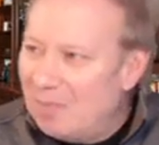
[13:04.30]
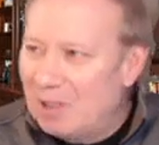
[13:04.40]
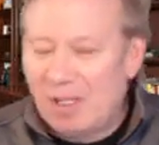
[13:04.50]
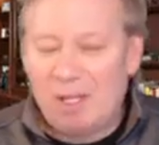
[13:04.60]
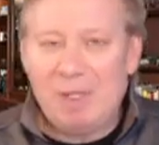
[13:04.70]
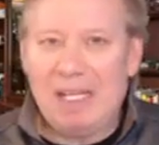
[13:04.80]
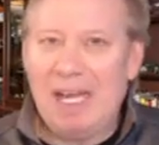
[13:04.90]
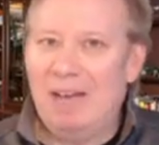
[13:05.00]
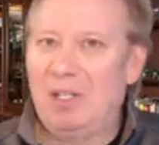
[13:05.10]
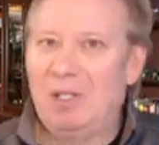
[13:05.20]
it's going to be
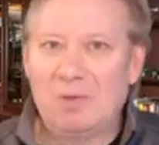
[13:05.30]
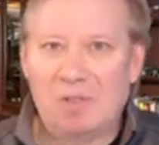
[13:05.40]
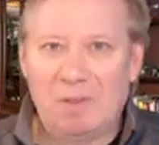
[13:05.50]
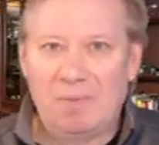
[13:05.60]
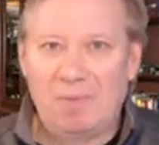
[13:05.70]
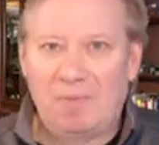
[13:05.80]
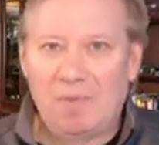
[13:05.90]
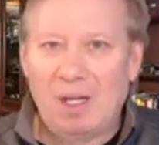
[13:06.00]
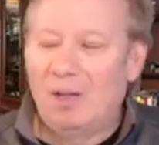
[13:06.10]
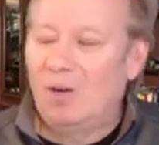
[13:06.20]
Gavin Newsom,
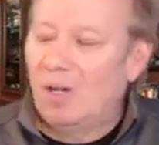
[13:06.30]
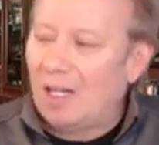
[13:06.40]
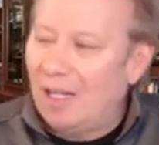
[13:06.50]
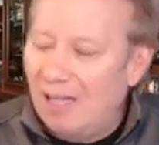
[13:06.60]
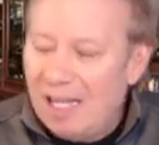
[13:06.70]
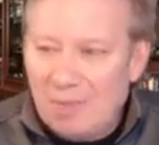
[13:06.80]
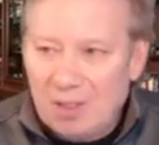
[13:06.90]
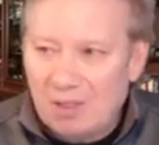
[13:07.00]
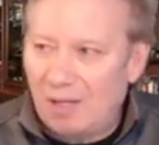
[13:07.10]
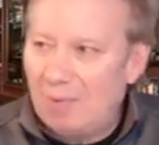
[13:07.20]
or claim
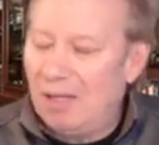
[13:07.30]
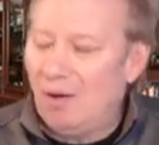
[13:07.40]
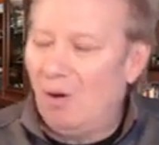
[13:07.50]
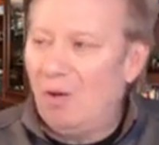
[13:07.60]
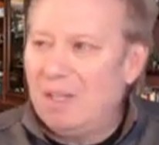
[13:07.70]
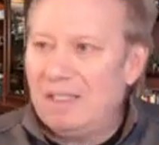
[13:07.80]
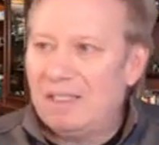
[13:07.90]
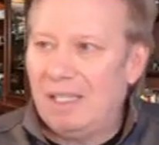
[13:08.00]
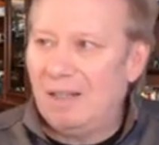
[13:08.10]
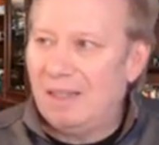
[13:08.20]
it's going to be all these